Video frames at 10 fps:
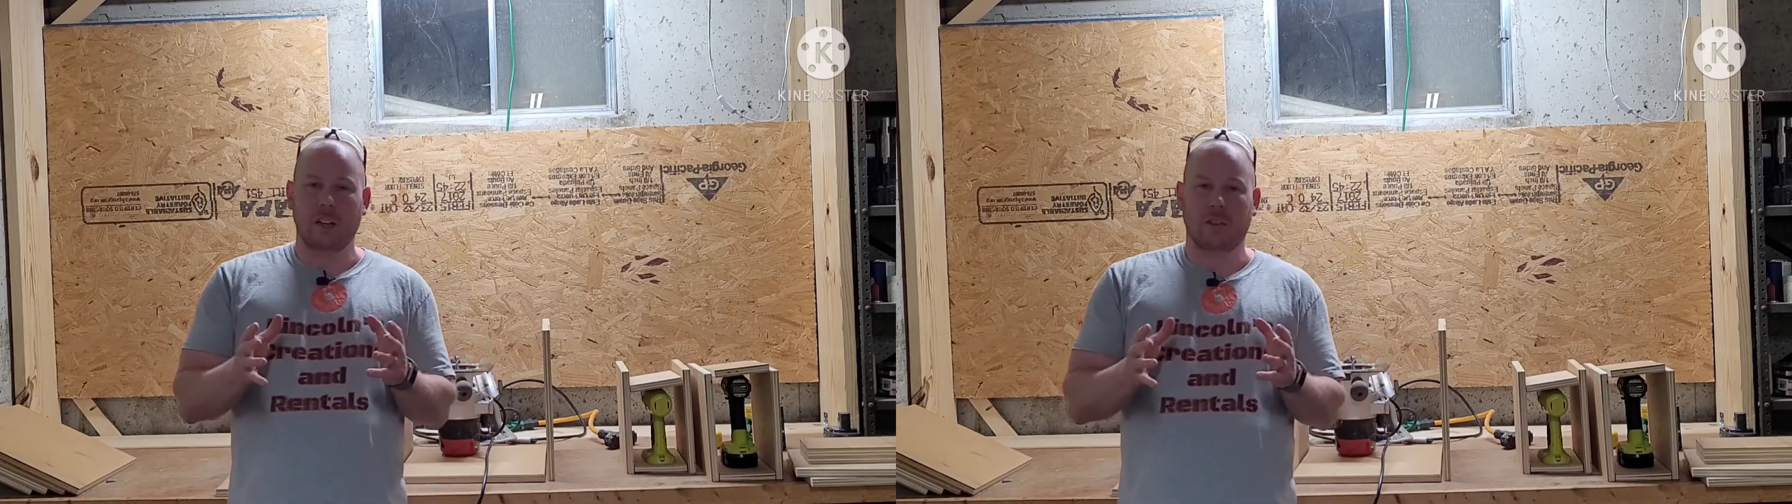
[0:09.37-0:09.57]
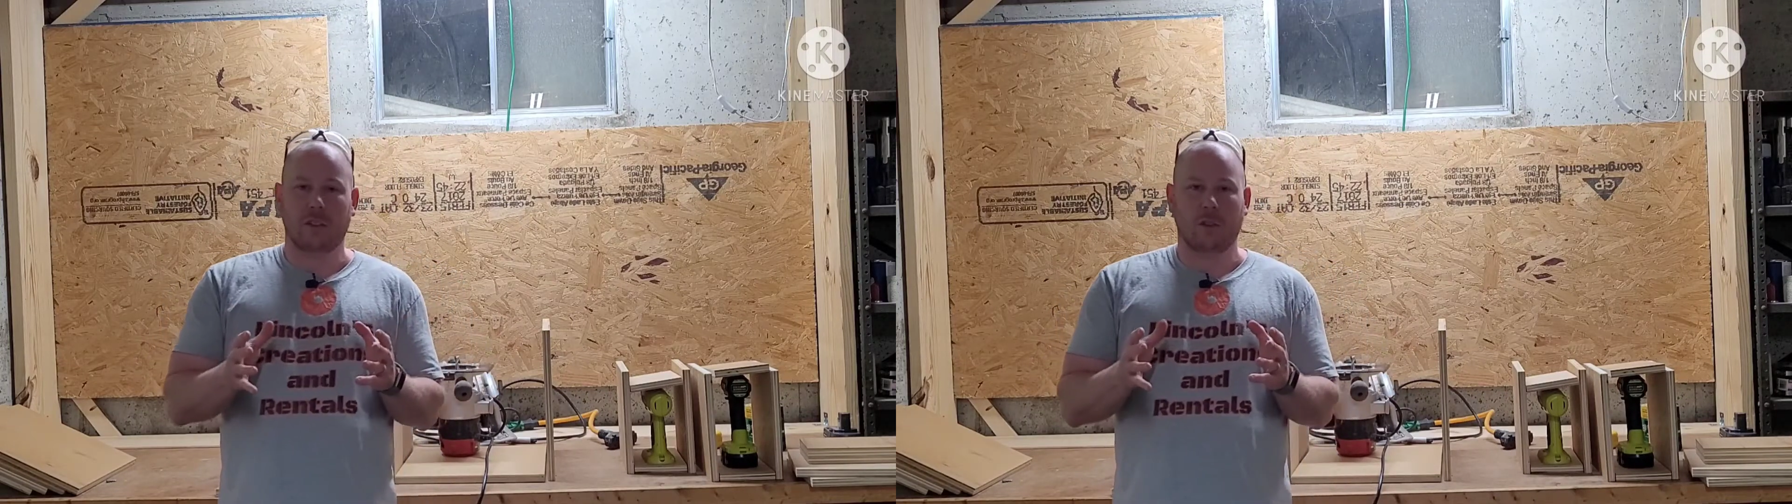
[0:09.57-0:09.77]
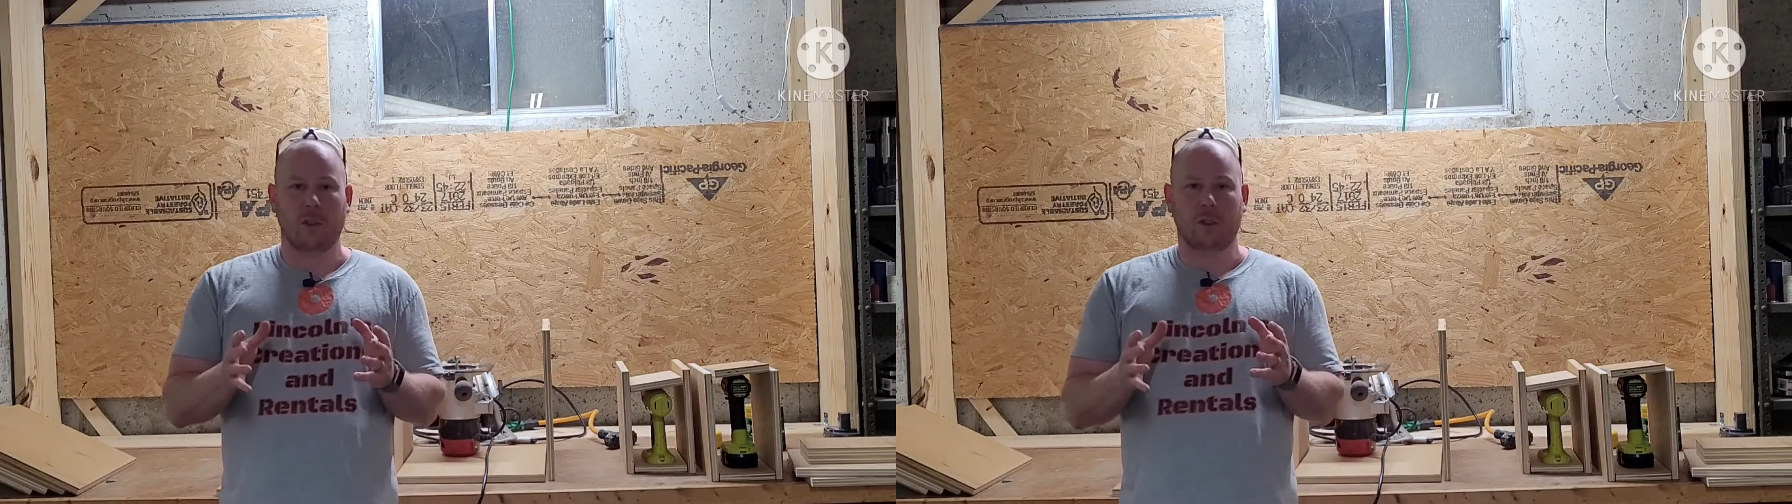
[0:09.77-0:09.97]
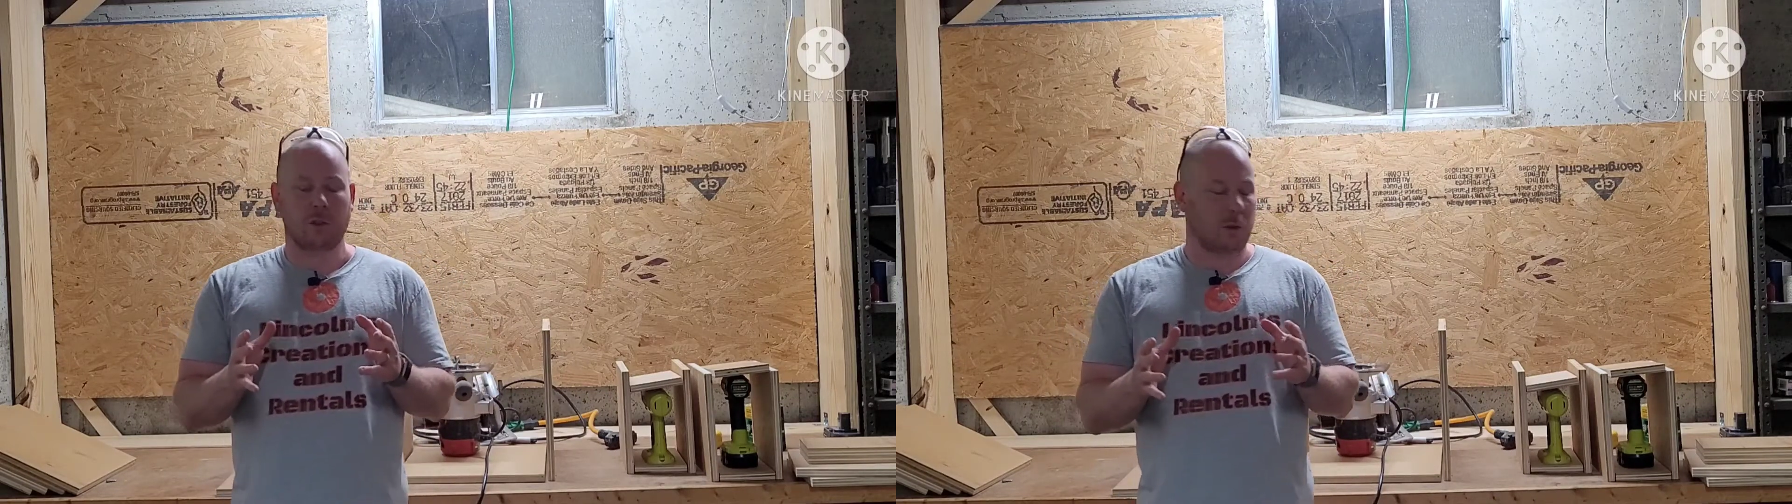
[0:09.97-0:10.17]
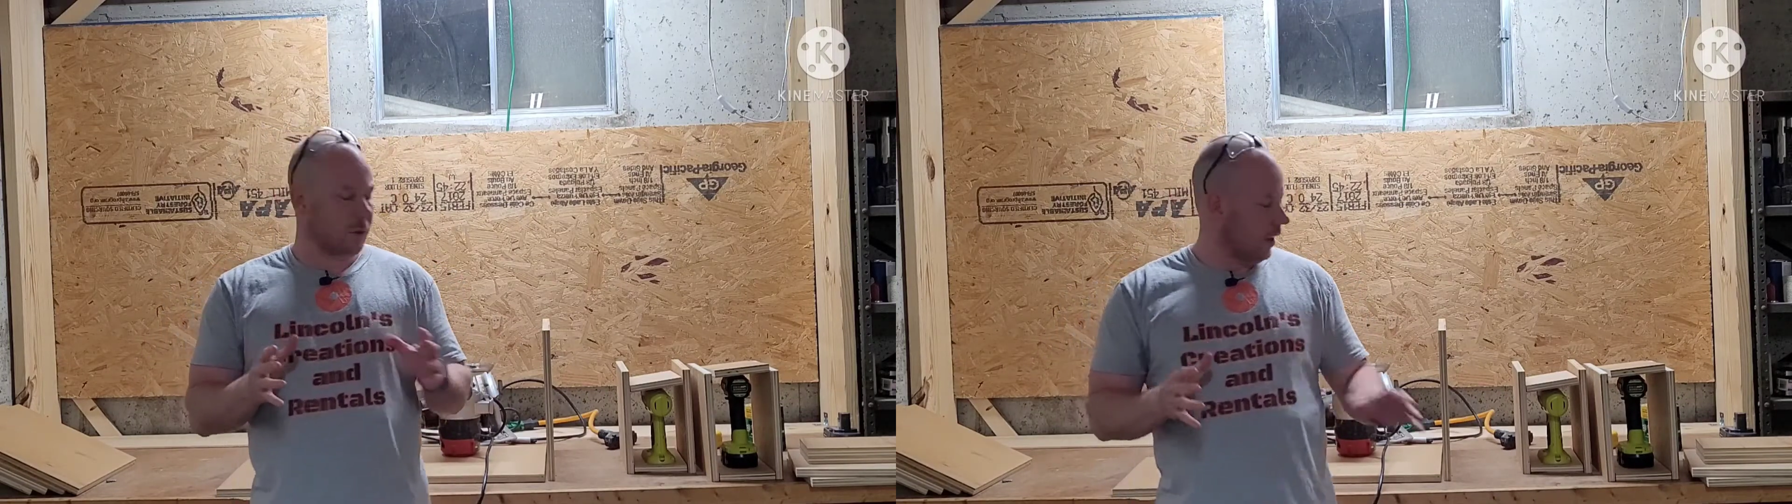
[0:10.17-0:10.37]
store your
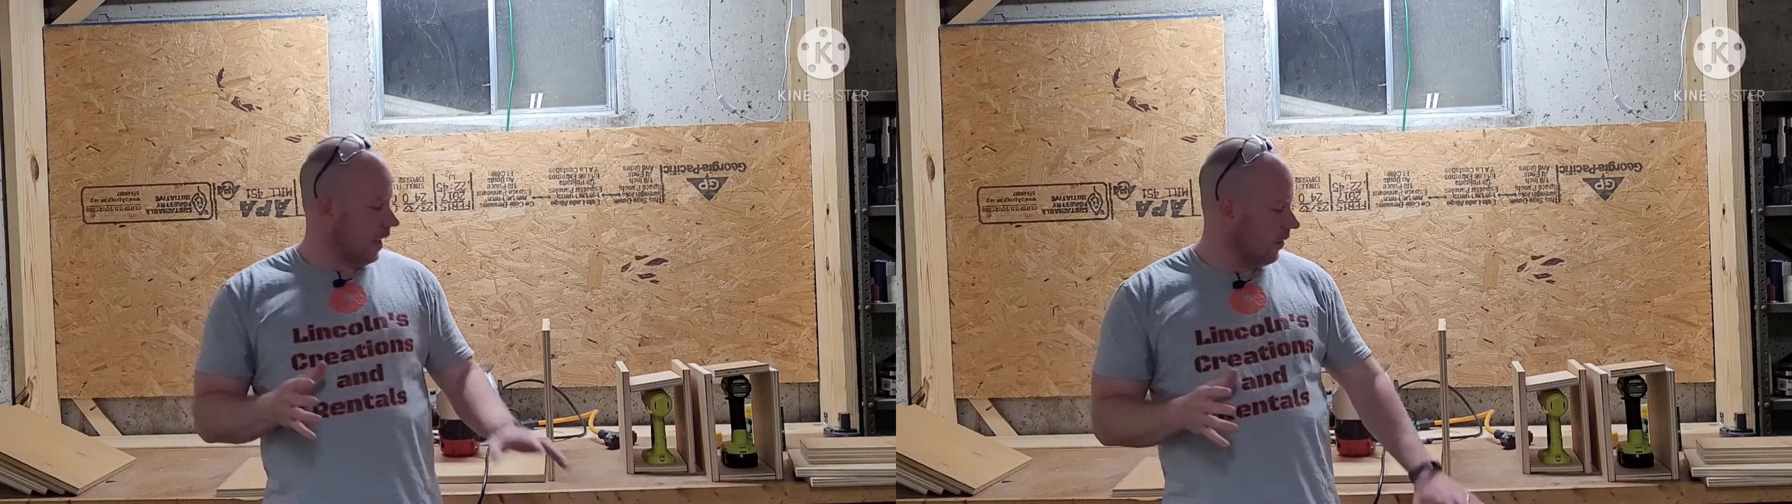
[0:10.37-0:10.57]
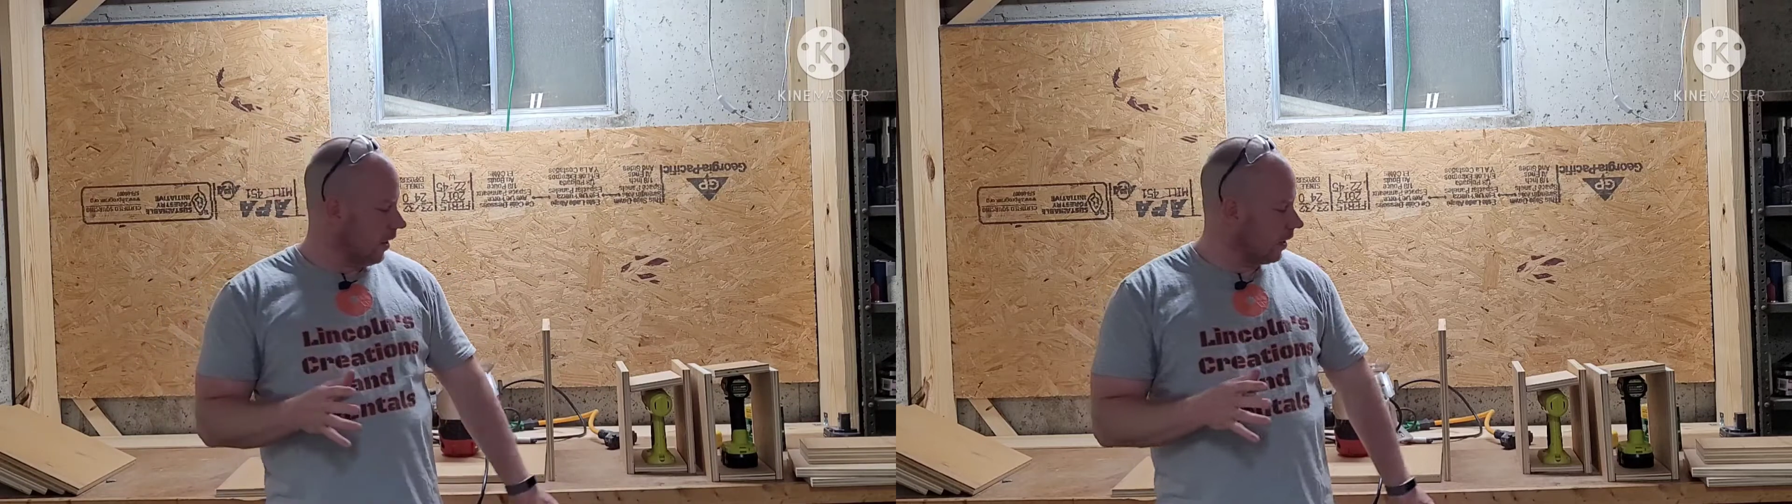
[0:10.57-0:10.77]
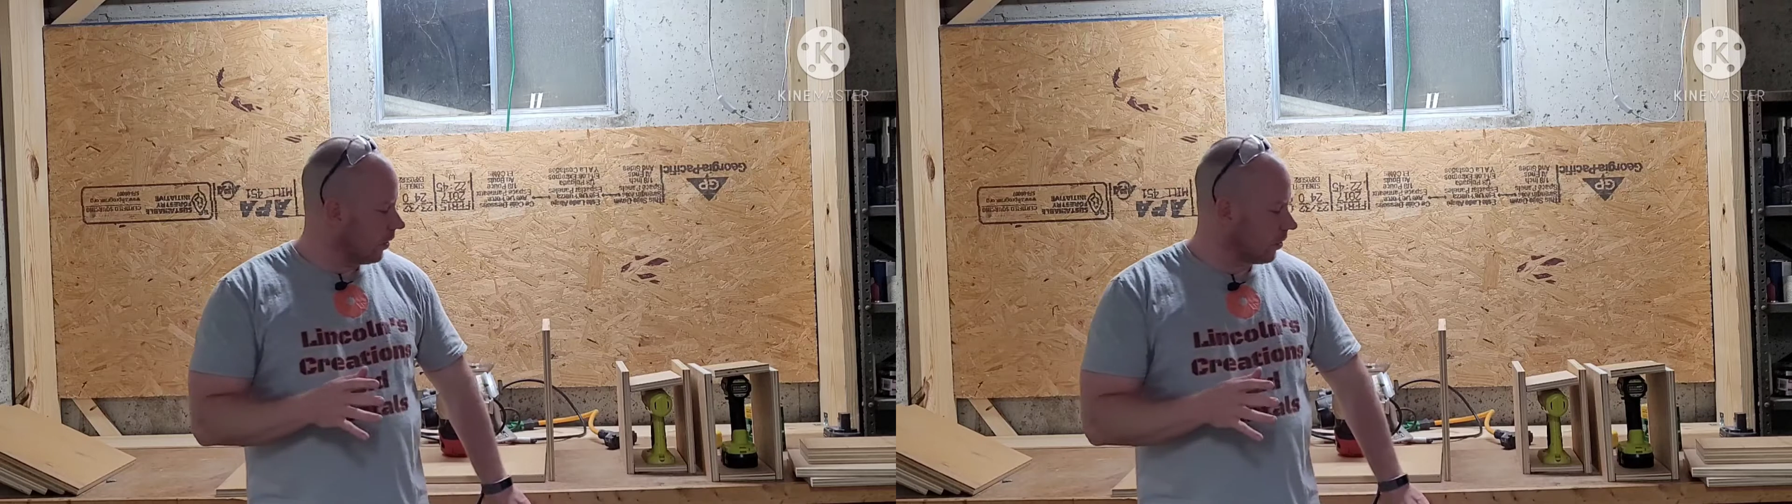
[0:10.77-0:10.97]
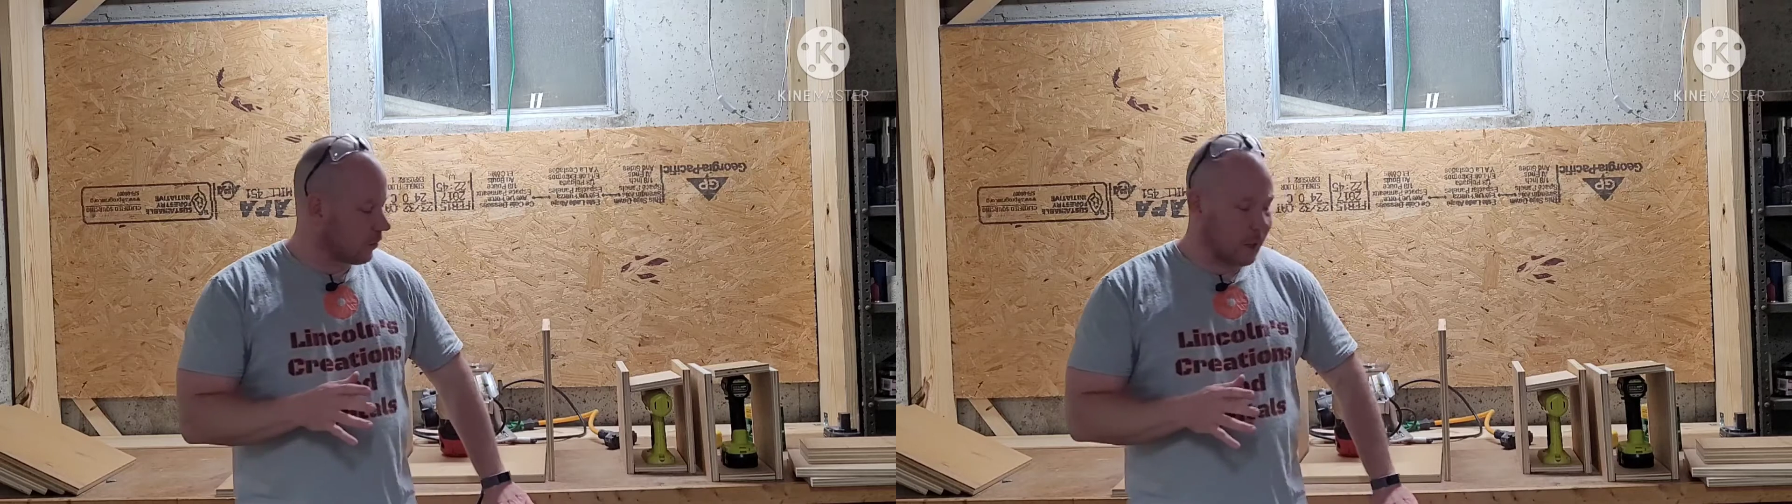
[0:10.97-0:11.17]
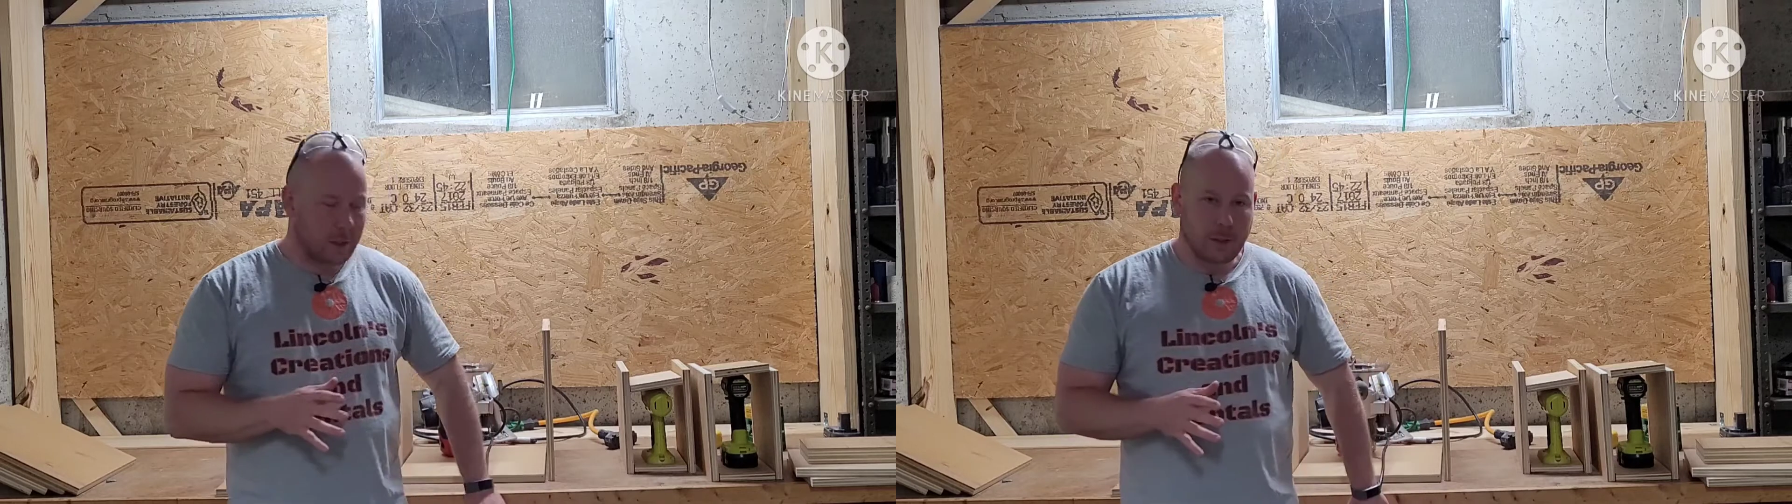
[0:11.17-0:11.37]
tools. I've got this
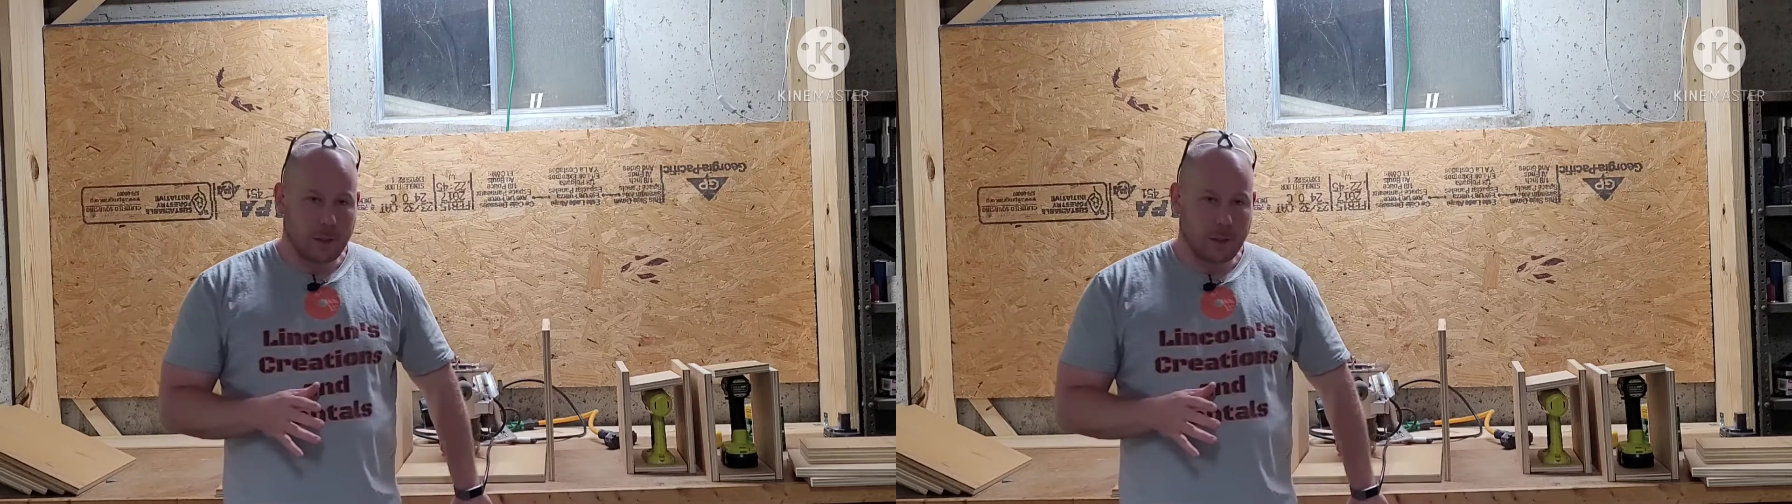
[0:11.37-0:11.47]
great